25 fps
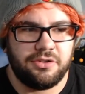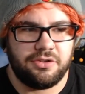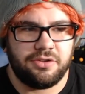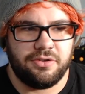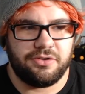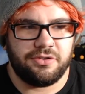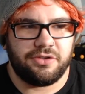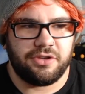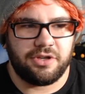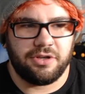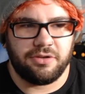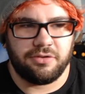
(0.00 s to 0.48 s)

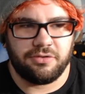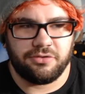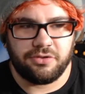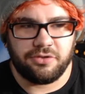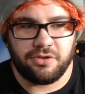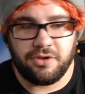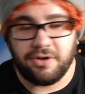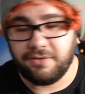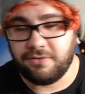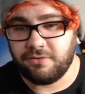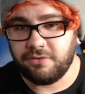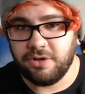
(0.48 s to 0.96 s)
So it's like a
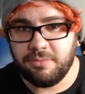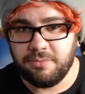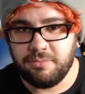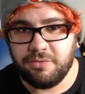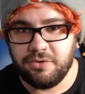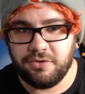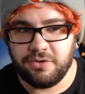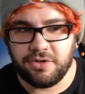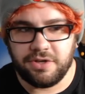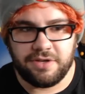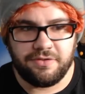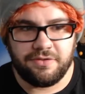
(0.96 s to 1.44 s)
soft
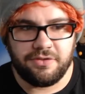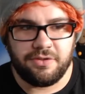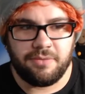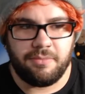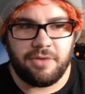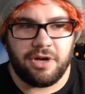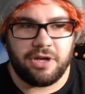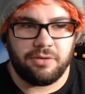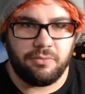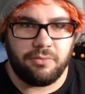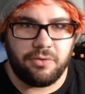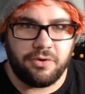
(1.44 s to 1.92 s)
reboot of the
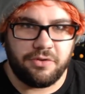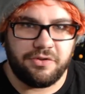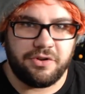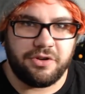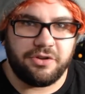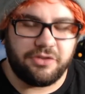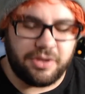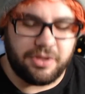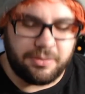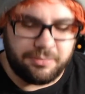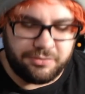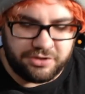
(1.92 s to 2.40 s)
Modern
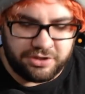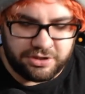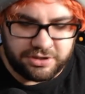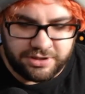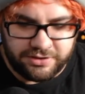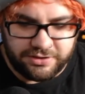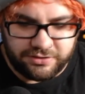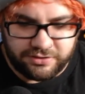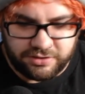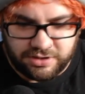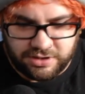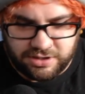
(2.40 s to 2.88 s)
Warfare
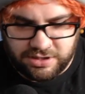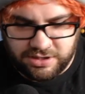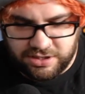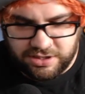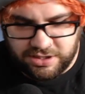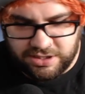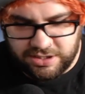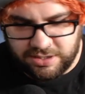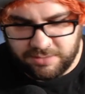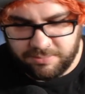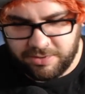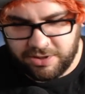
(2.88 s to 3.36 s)
sub-series,
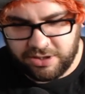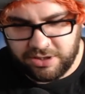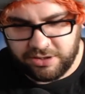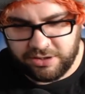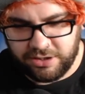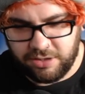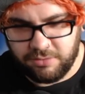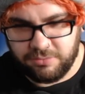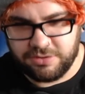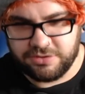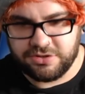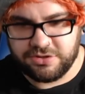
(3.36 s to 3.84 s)
and
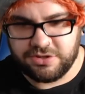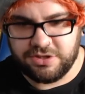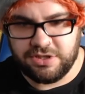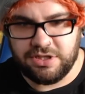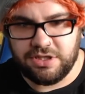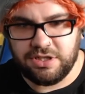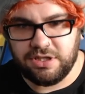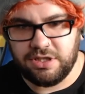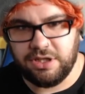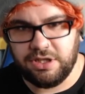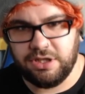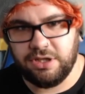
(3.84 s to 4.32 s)
apparently it wants to
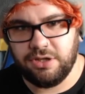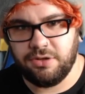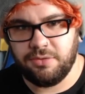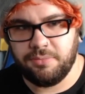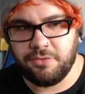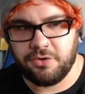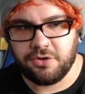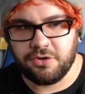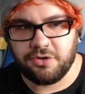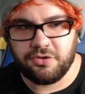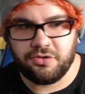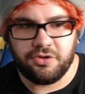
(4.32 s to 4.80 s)
deal
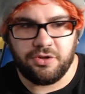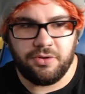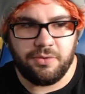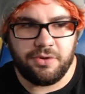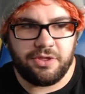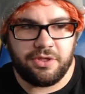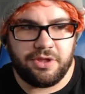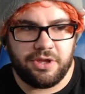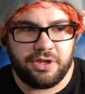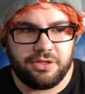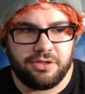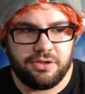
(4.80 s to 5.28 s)
more so
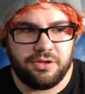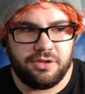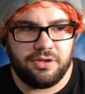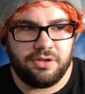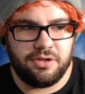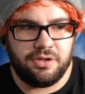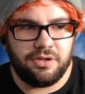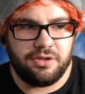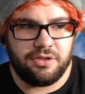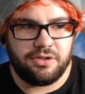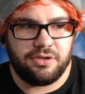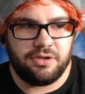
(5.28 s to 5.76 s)
with like
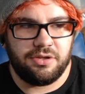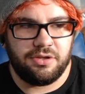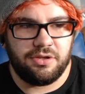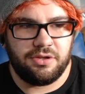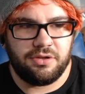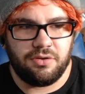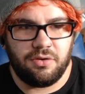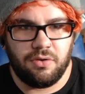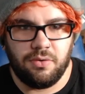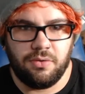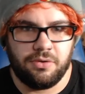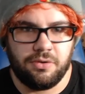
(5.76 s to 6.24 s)

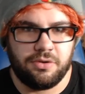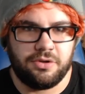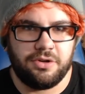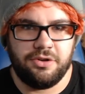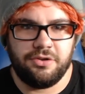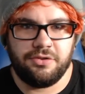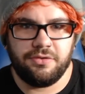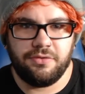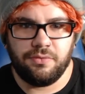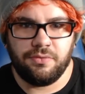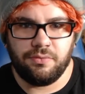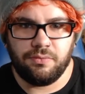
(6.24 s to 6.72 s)
the
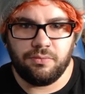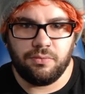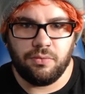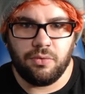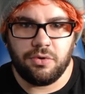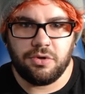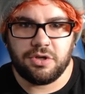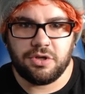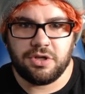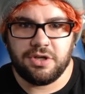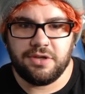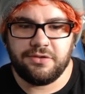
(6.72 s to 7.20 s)
horrors of
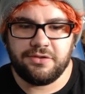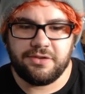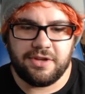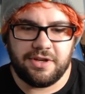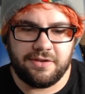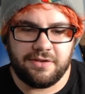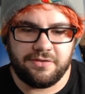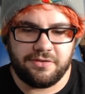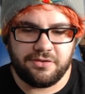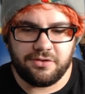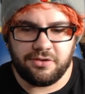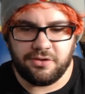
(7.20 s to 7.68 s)
war and
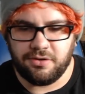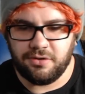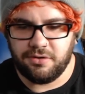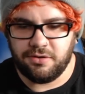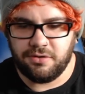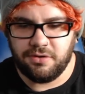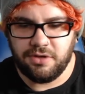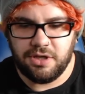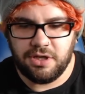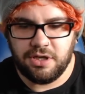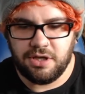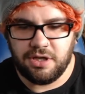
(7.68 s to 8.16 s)
stuff.
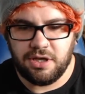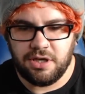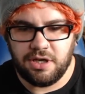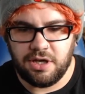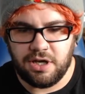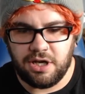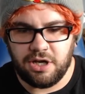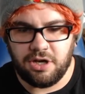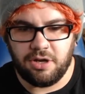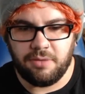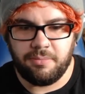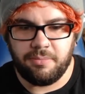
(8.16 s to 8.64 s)
So
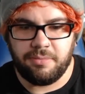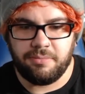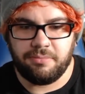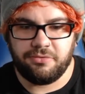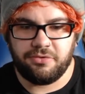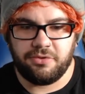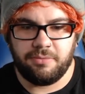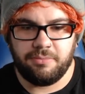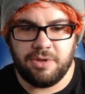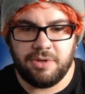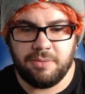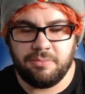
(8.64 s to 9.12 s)
I don't know,
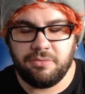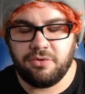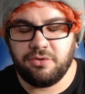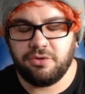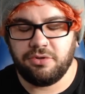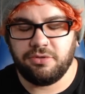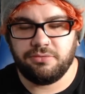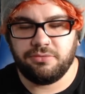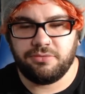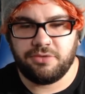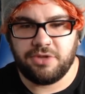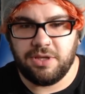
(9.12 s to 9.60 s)
some
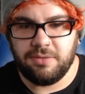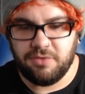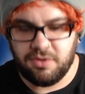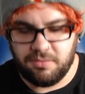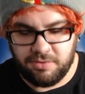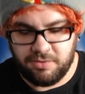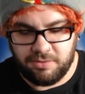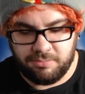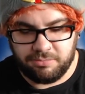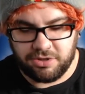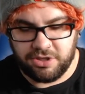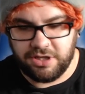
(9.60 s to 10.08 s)
people seem
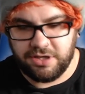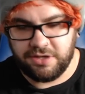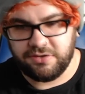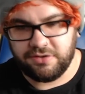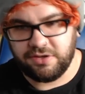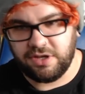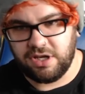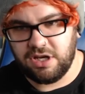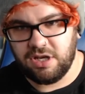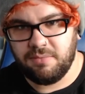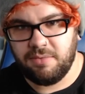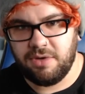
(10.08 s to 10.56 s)
to be pretty
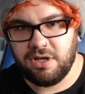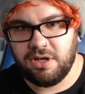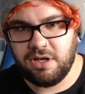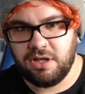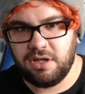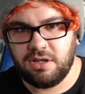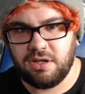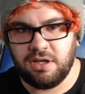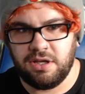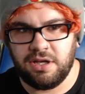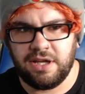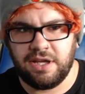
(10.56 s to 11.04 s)
excited about
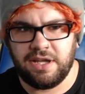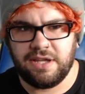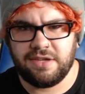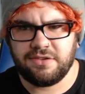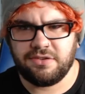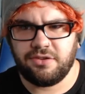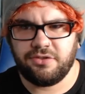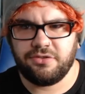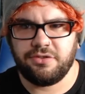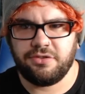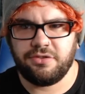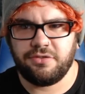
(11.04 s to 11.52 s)
it, and I guess
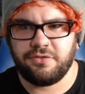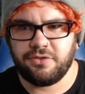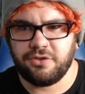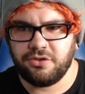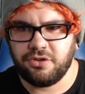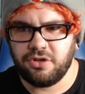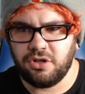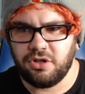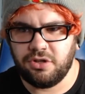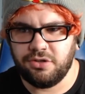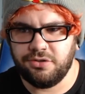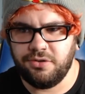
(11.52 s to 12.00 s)
it's also the
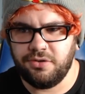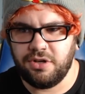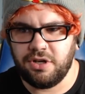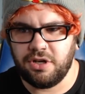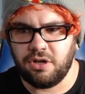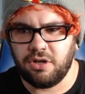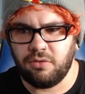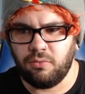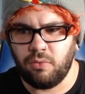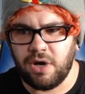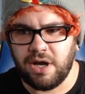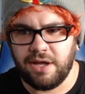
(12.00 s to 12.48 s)
first Call of Duty
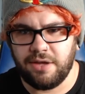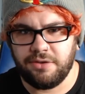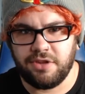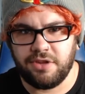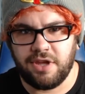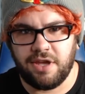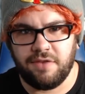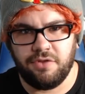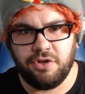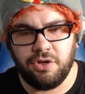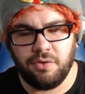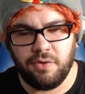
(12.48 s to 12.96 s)
in a while
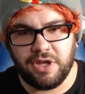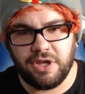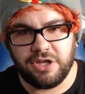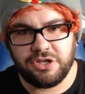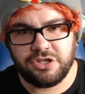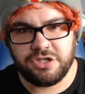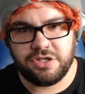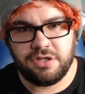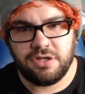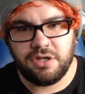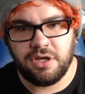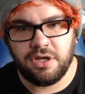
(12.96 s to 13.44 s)
to have a new
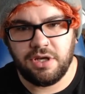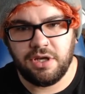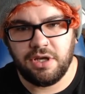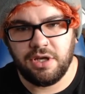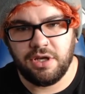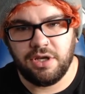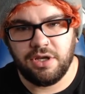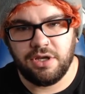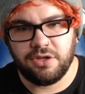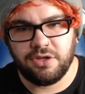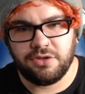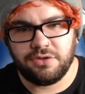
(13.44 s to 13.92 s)
engine,
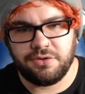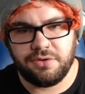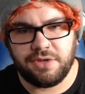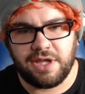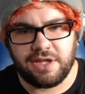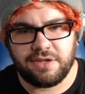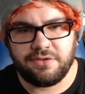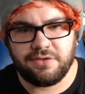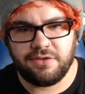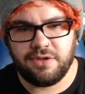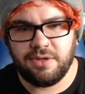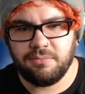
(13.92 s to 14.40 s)
so
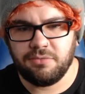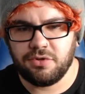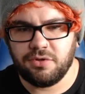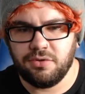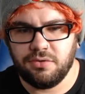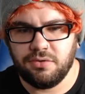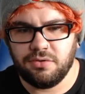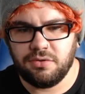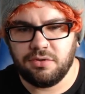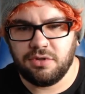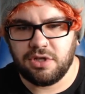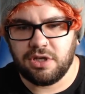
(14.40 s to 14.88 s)
that seems
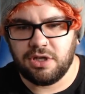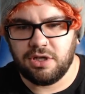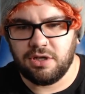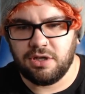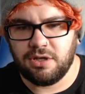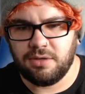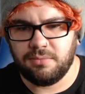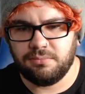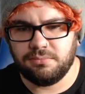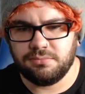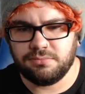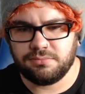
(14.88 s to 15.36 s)
cool.
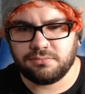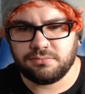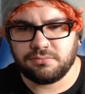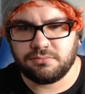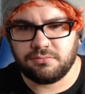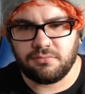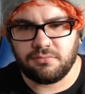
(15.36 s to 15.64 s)
I